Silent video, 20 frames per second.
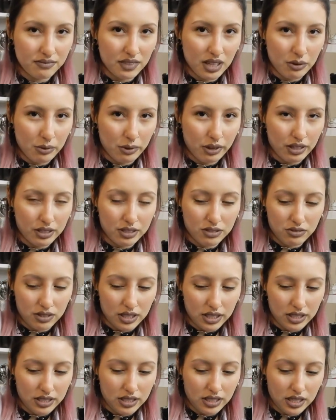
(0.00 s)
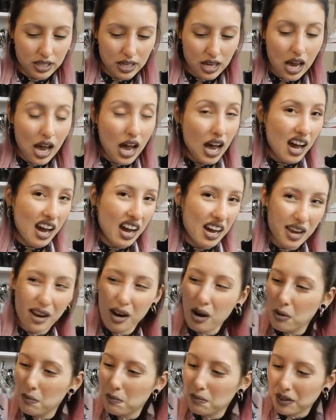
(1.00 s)
it gets really sticky. I
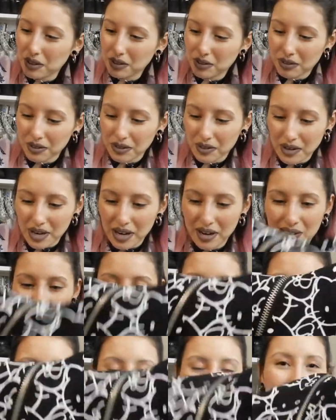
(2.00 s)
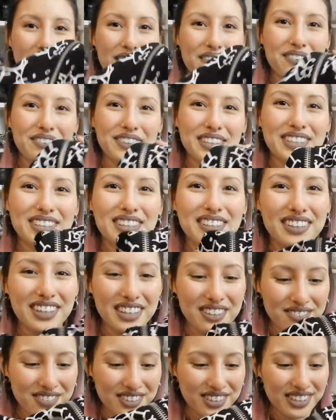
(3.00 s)
hope not though. I hope I have this
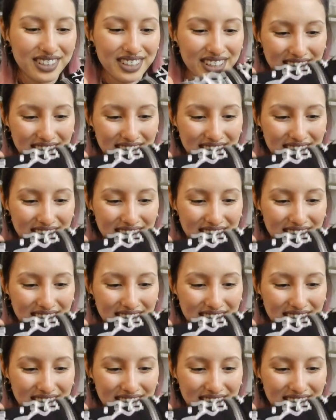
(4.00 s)
thing for a